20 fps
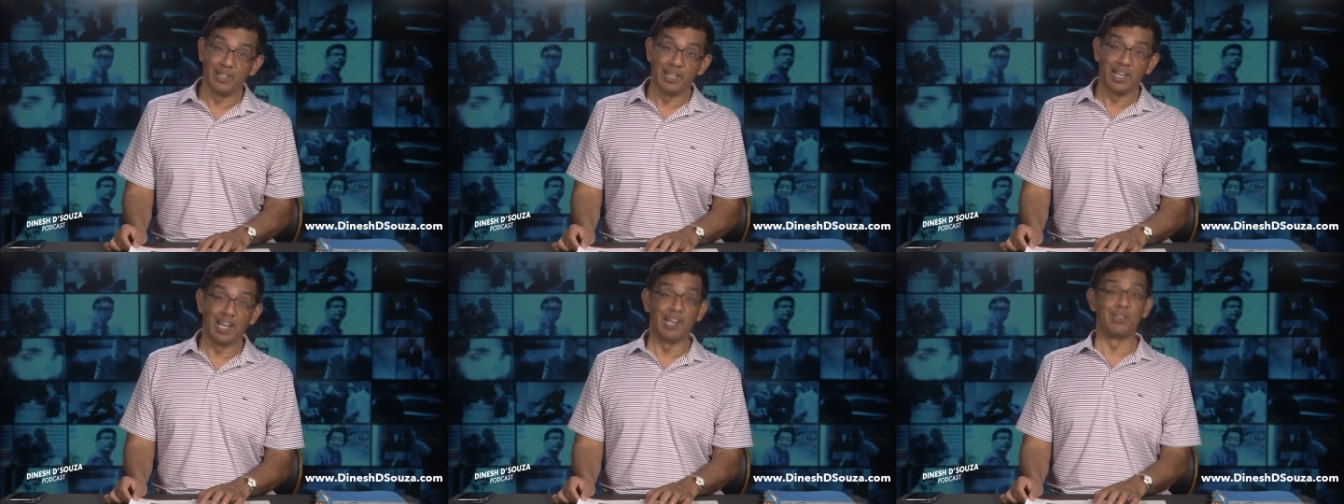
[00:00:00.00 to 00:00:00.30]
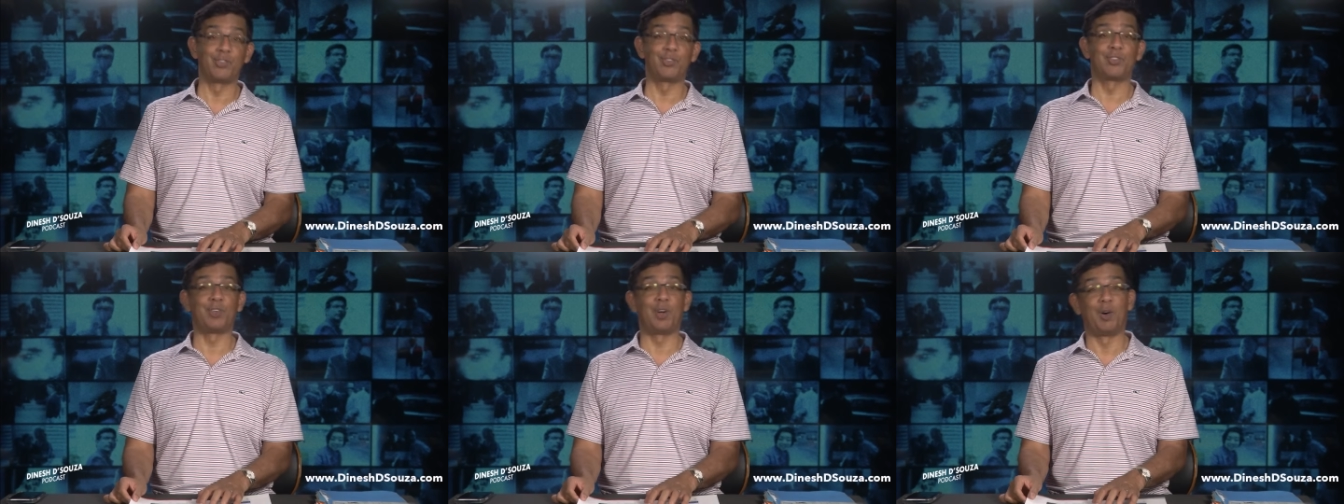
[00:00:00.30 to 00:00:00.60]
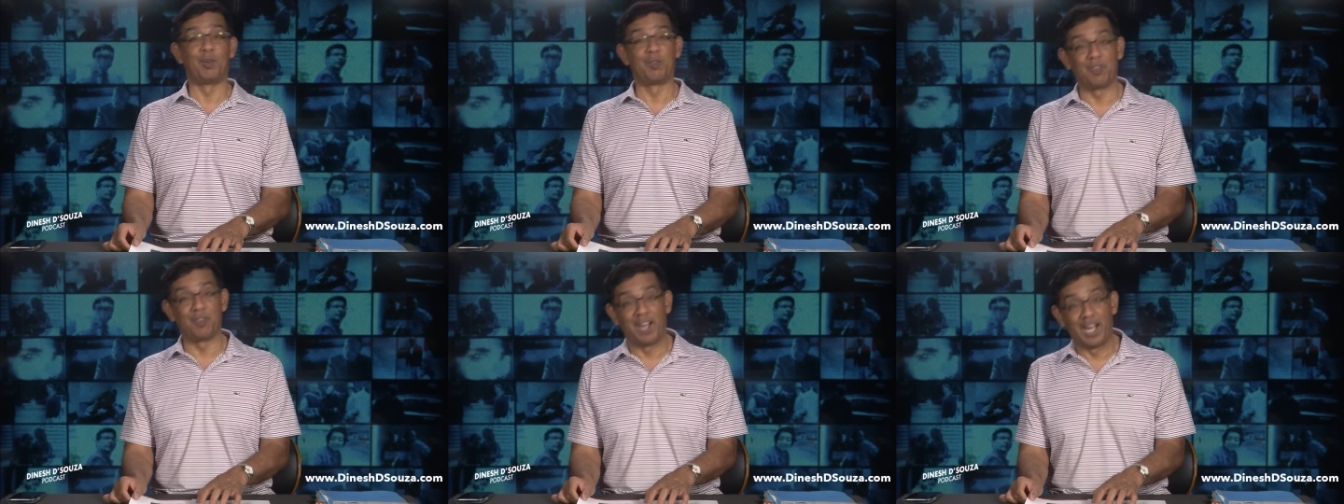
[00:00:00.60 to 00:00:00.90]
Yes,
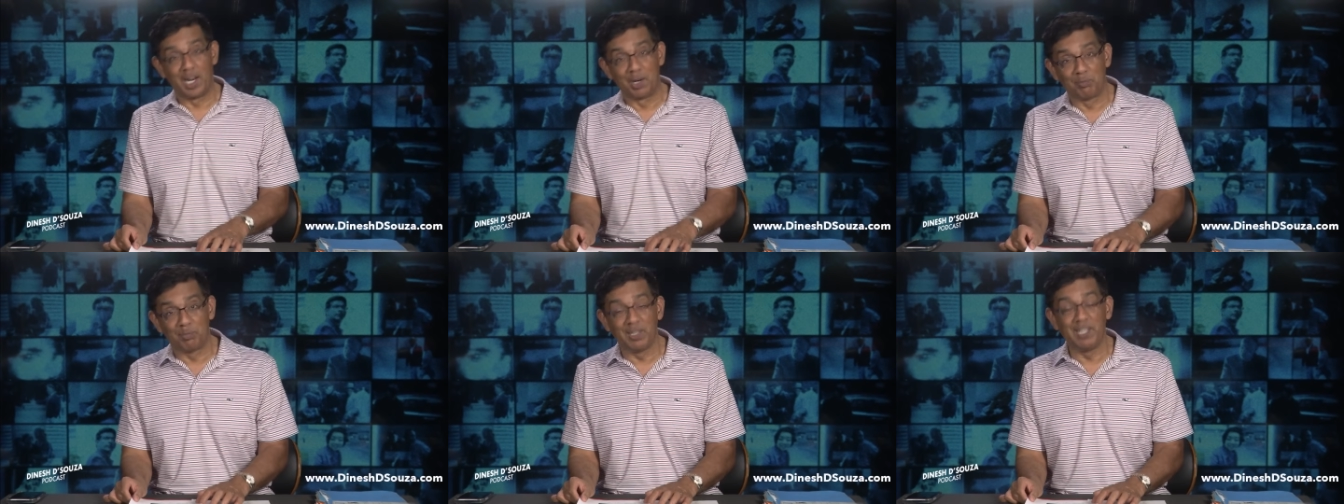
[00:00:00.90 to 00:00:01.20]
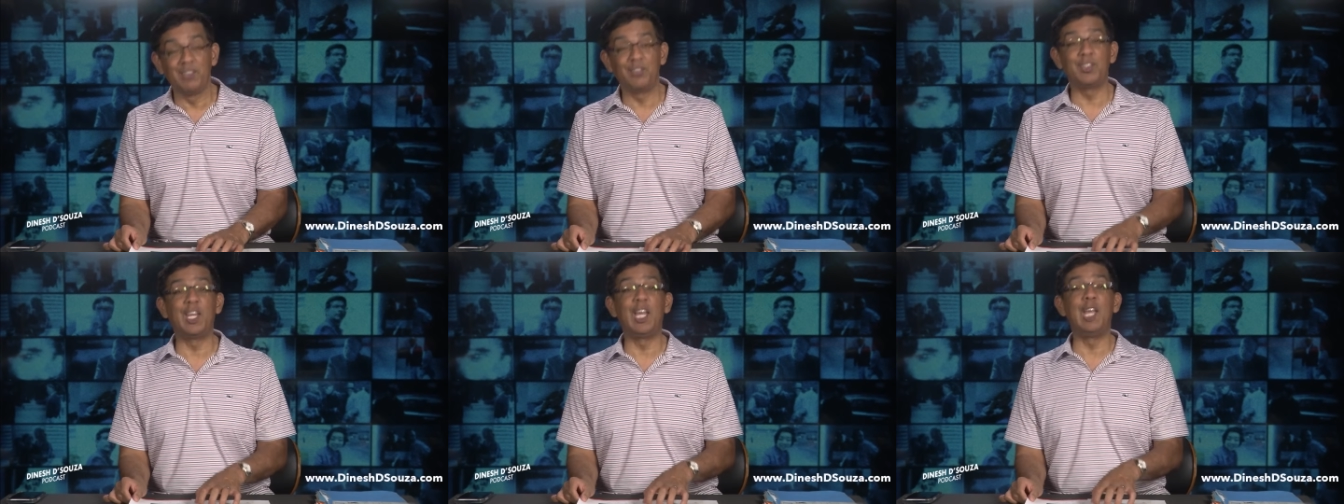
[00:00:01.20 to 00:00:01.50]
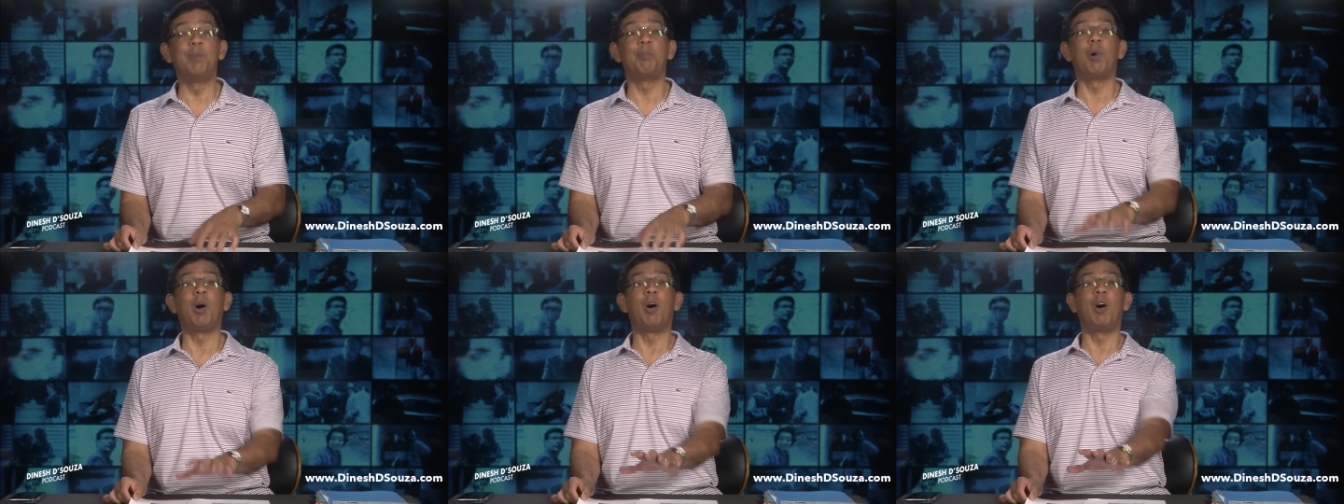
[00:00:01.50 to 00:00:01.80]
dauphin, please
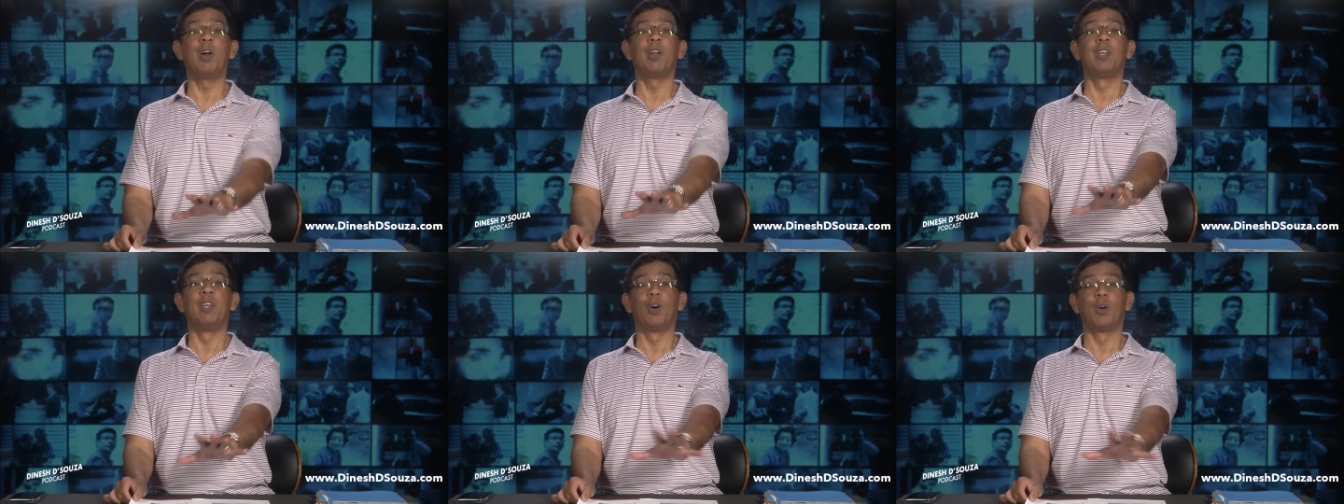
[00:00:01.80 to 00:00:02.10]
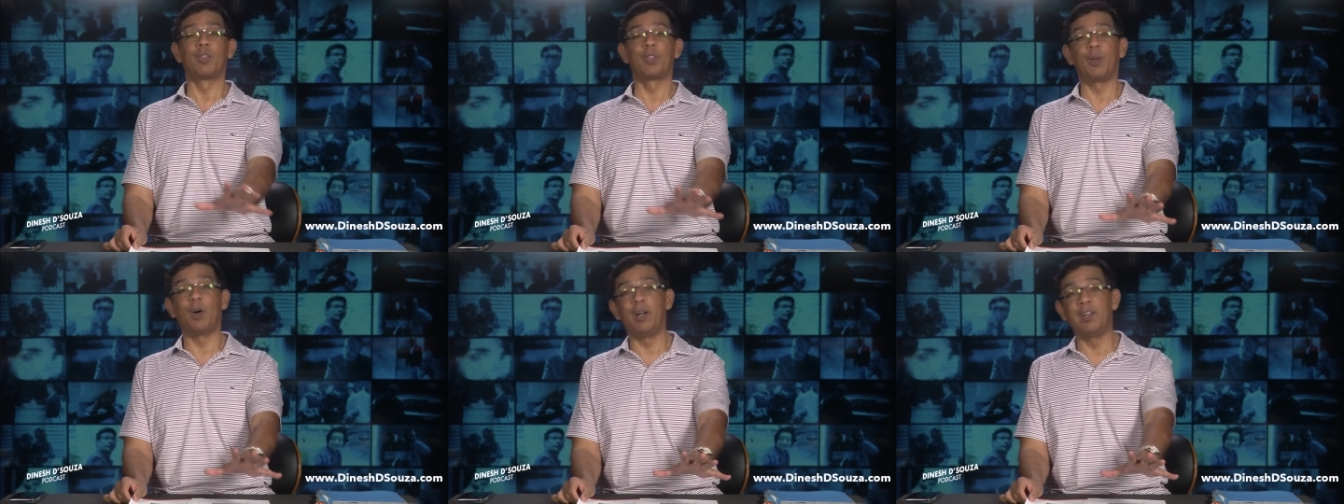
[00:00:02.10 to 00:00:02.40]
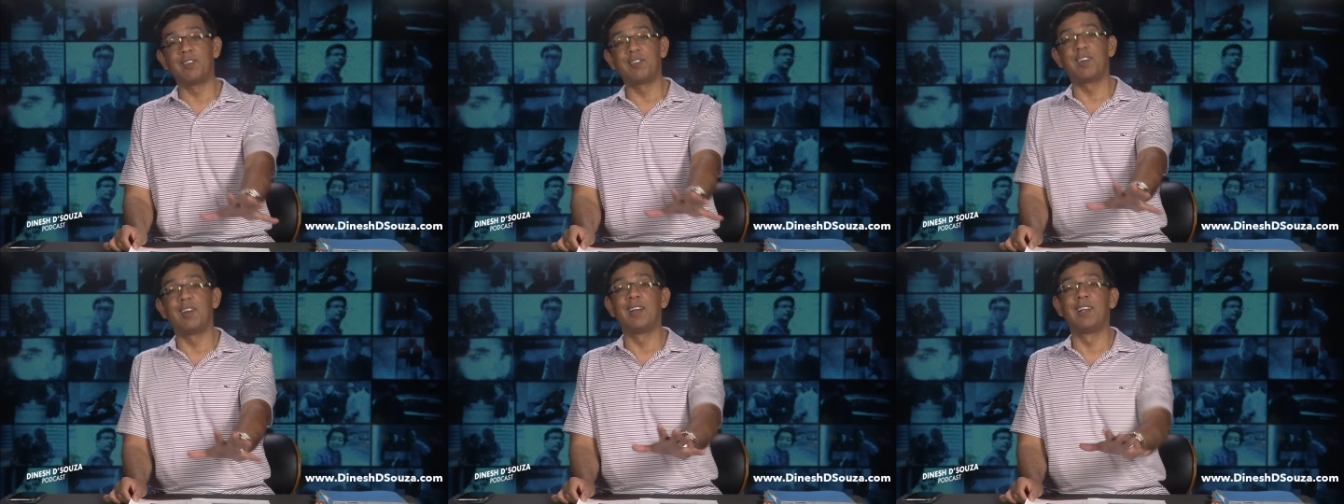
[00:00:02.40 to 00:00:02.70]
keep on. Your
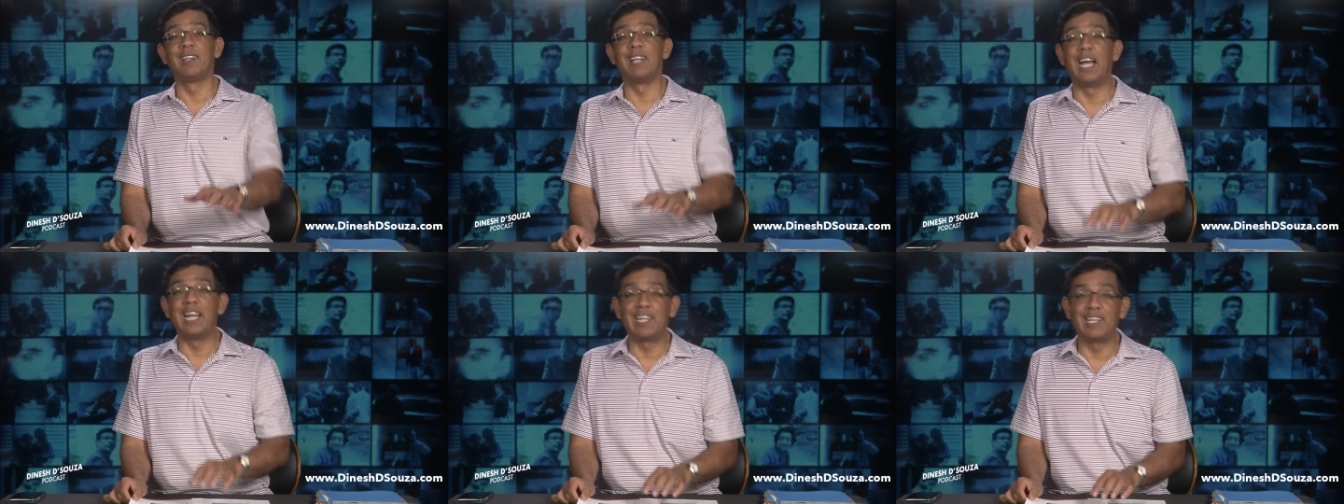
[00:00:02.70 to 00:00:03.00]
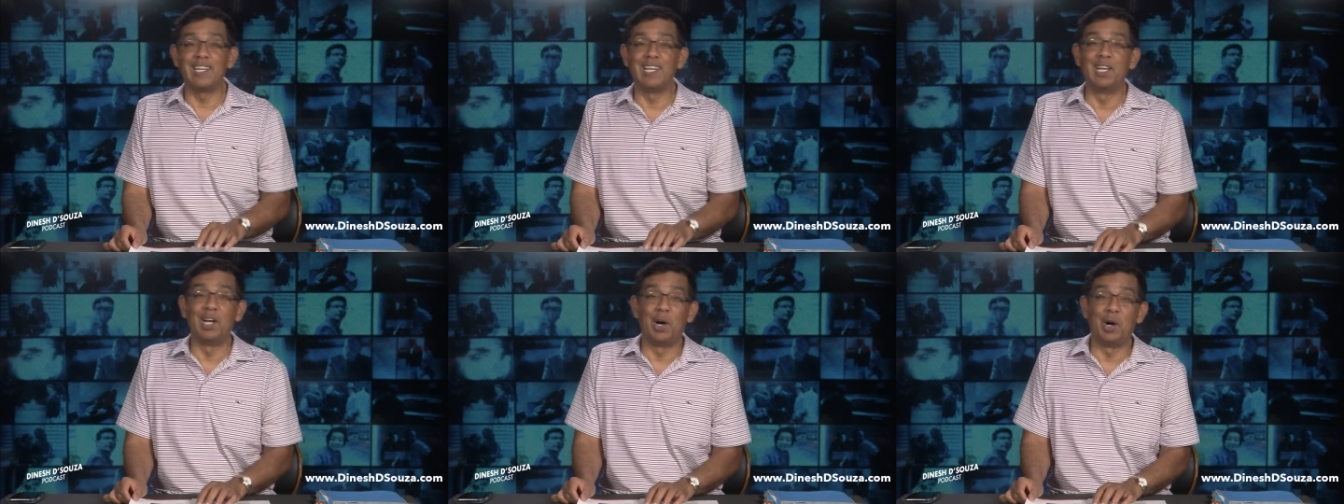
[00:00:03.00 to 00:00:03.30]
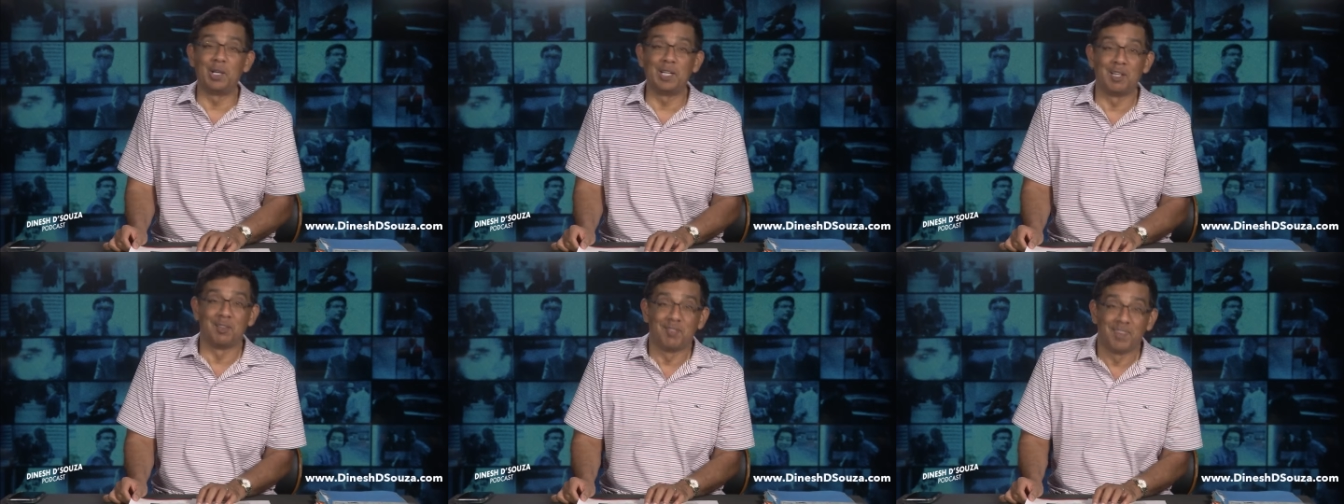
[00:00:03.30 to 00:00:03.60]
thoughts are enlightening
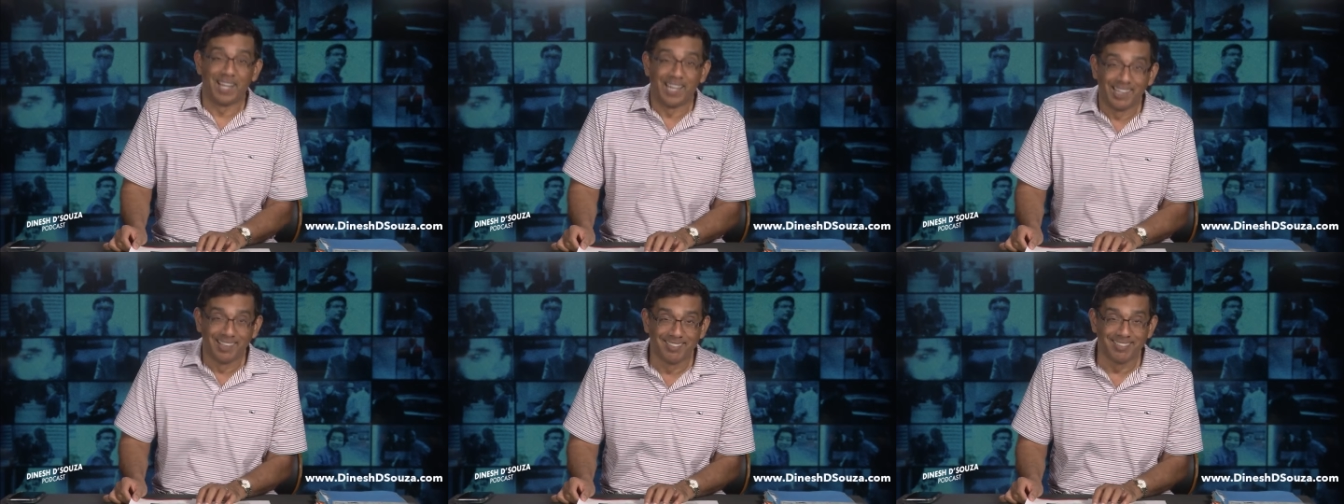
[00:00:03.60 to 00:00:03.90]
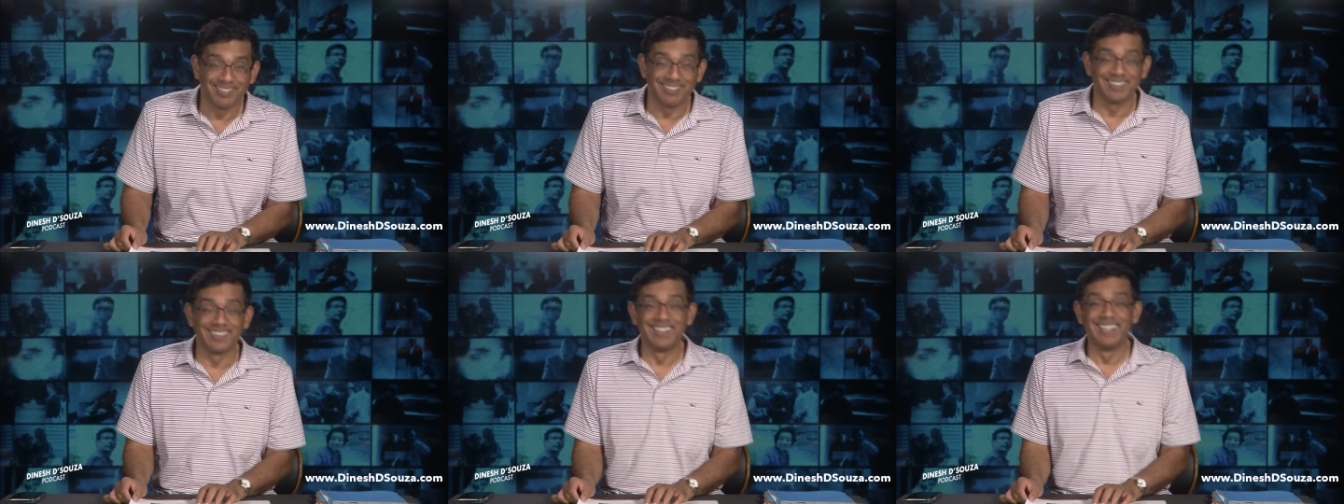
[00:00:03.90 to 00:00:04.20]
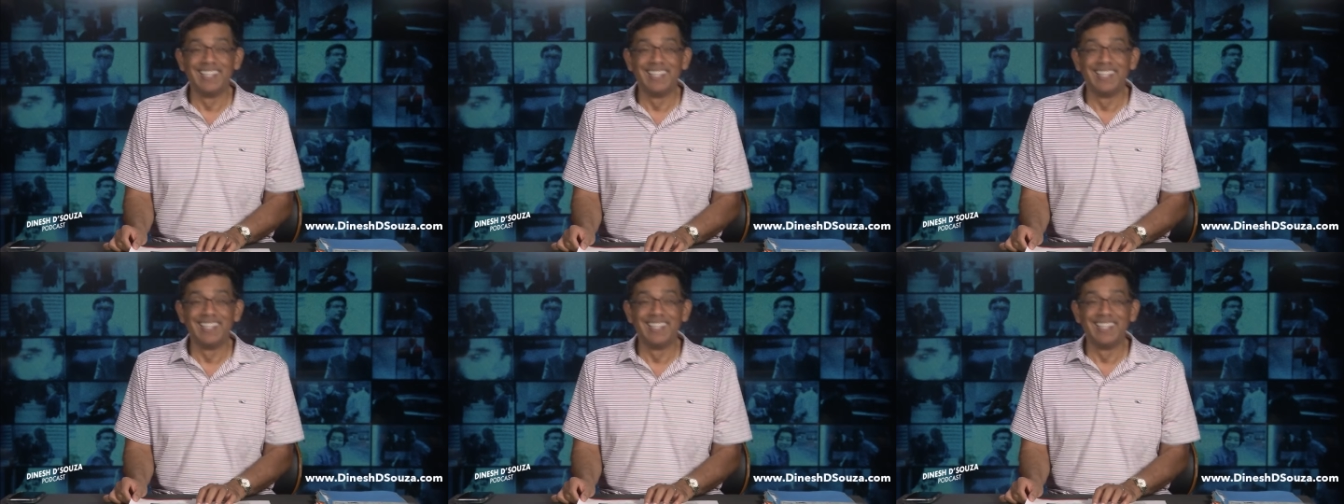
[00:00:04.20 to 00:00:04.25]
all of us.